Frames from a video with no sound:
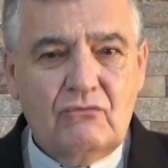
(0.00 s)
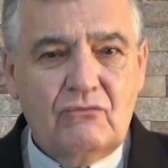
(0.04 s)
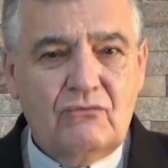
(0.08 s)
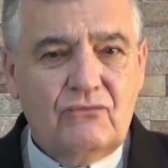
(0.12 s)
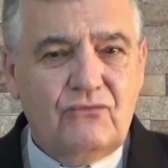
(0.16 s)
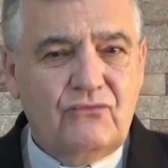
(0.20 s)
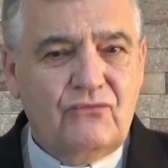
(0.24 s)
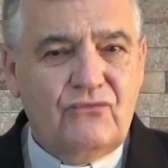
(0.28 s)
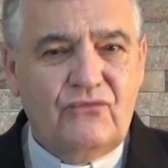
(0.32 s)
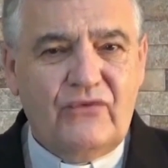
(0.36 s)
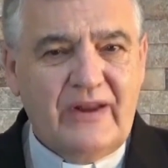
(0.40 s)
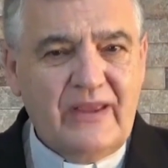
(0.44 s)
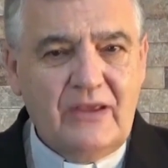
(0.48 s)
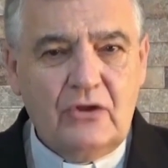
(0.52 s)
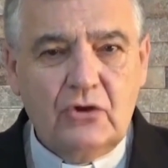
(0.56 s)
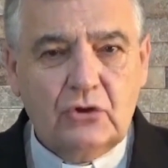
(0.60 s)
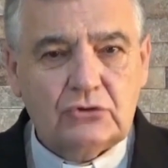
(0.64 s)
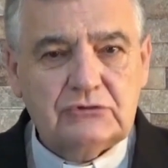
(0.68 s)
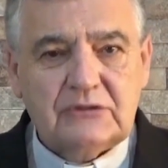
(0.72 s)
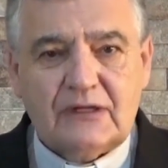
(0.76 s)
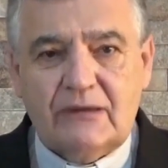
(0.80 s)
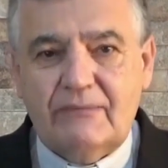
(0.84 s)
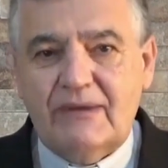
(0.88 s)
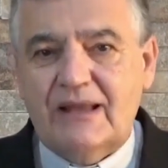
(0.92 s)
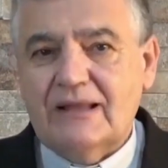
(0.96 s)
Less
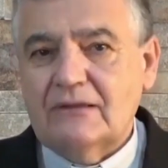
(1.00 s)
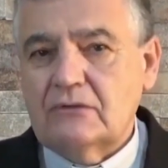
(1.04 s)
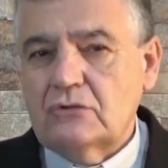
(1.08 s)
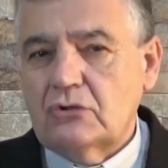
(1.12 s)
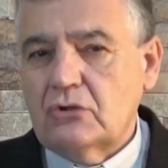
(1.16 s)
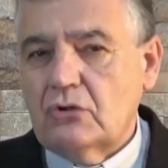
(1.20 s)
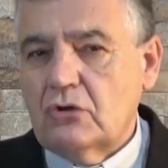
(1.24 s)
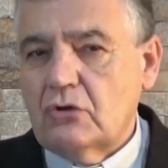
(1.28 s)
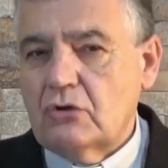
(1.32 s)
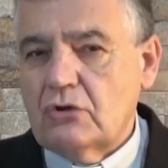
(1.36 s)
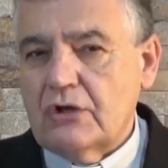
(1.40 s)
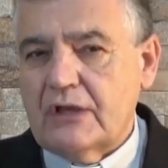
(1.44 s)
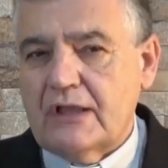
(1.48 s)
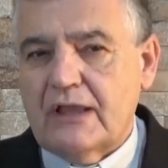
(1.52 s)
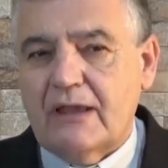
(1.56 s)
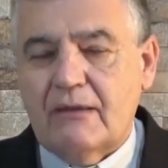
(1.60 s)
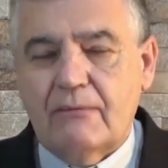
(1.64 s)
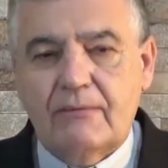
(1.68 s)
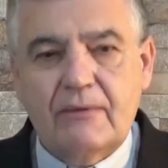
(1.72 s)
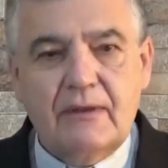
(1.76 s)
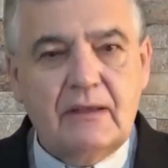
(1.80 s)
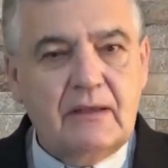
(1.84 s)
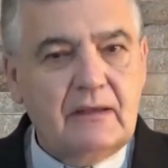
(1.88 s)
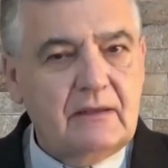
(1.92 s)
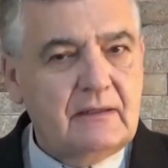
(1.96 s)
people went than
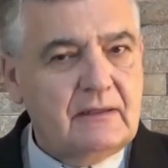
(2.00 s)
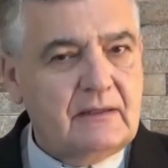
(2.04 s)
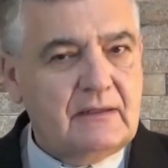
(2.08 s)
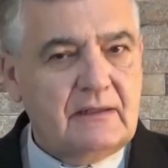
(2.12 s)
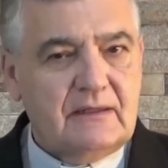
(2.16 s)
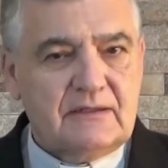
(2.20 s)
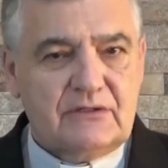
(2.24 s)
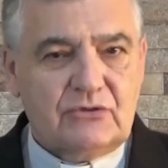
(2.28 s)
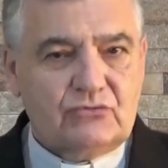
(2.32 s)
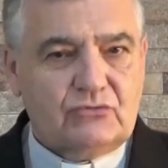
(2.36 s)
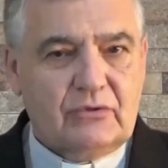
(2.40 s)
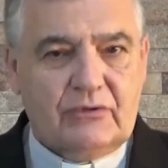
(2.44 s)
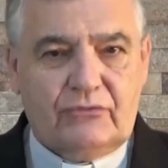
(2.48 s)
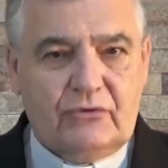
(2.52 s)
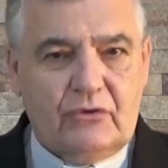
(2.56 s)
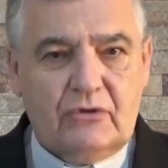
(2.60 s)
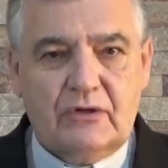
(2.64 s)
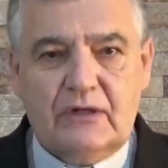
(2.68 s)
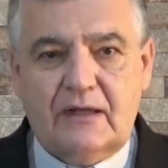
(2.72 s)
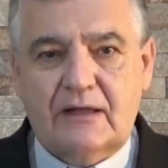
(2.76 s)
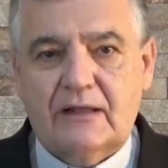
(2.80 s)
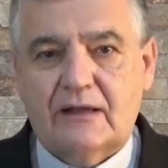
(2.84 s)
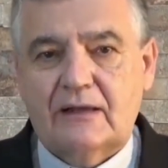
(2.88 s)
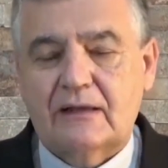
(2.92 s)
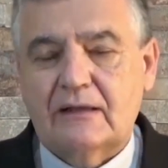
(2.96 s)
other years.
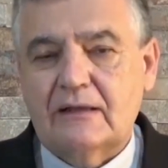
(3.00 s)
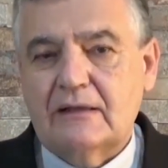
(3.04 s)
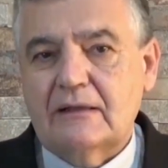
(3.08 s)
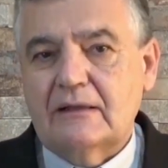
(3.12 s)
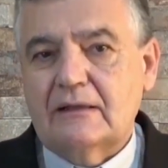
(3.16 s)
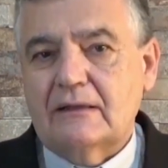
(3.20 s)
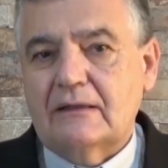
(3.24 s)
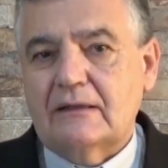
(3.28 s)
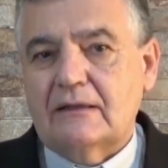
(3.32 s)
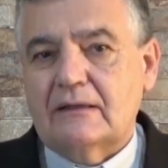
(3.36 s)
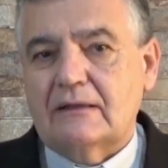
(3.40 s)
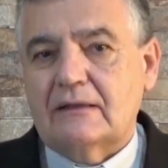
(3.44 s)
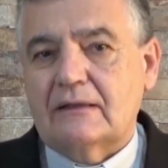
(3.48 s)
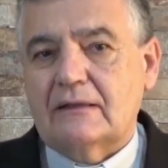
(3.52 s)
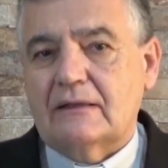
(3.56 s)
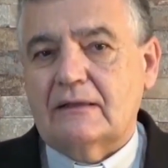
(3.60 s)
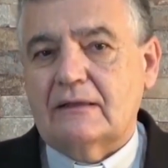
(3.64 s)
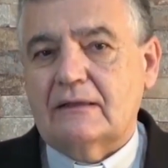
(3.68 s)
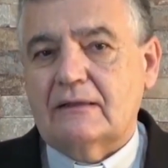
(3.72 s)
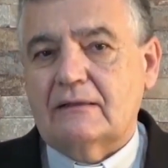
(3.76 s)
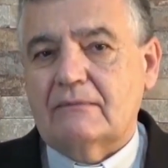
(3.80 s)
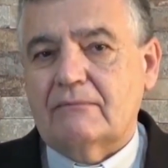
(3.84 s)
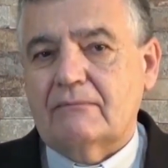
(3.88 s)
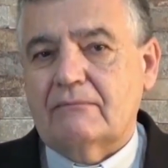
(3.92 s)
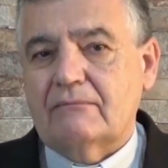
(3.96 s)
Even so,
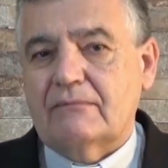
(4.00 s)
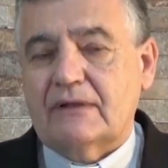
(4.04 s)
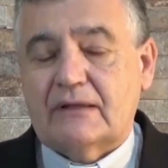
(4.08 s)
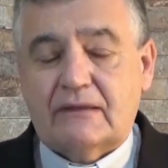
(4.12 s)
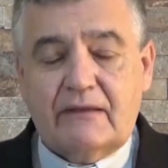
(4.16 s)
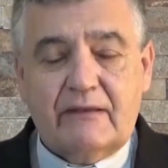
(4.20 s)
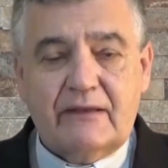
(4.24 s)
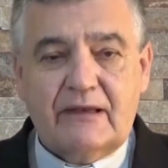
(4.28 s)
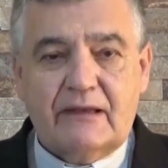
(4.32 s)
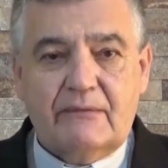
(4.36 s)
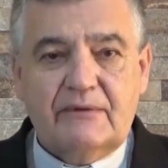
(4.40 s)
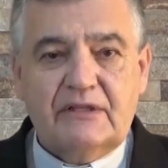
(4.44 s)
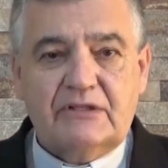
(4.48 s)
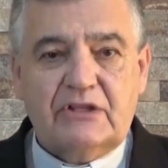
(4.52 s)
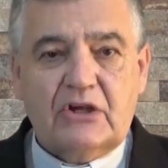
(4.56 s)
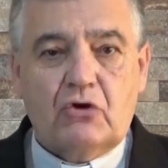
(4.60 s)
more than